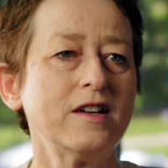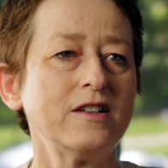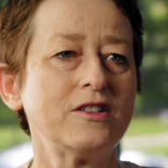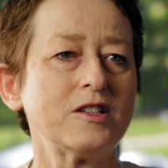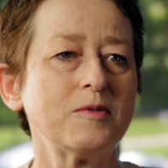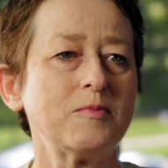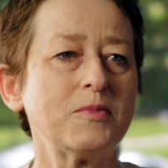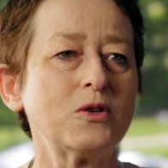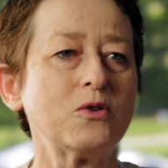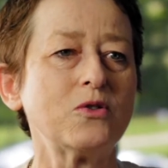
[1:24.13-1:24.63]

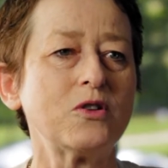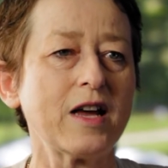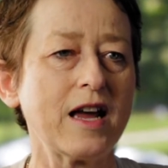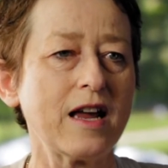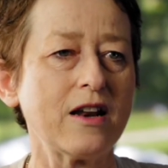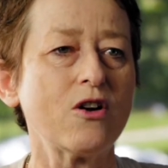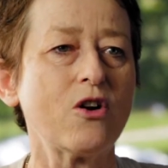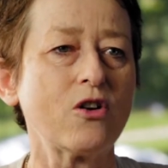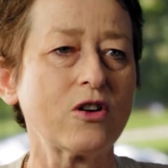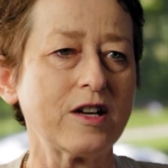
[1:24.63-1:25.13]
to build
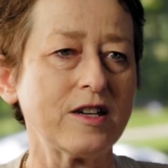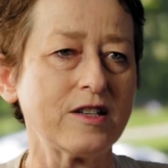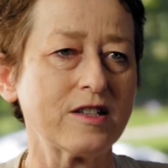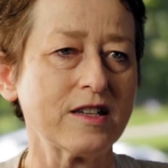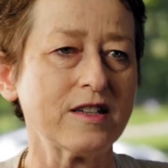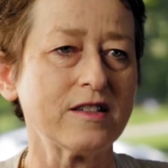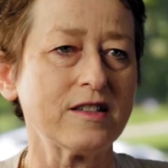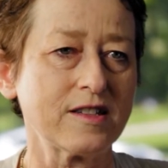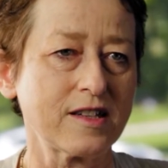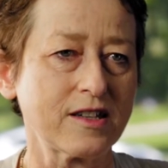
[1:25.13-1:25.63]
their knowledge
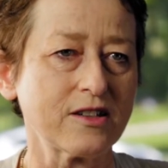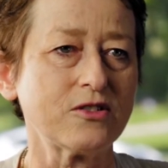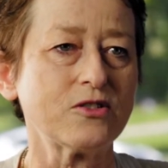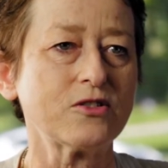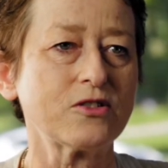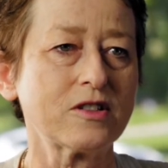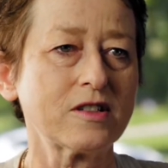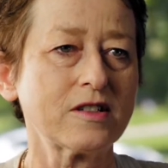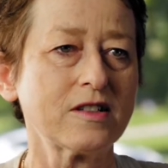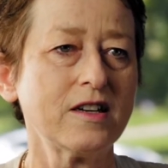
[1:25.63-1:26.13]
and
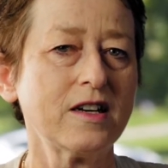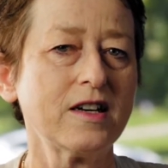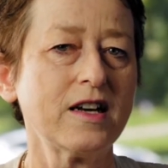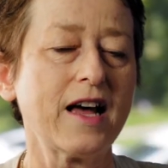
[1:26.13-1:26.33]
skills.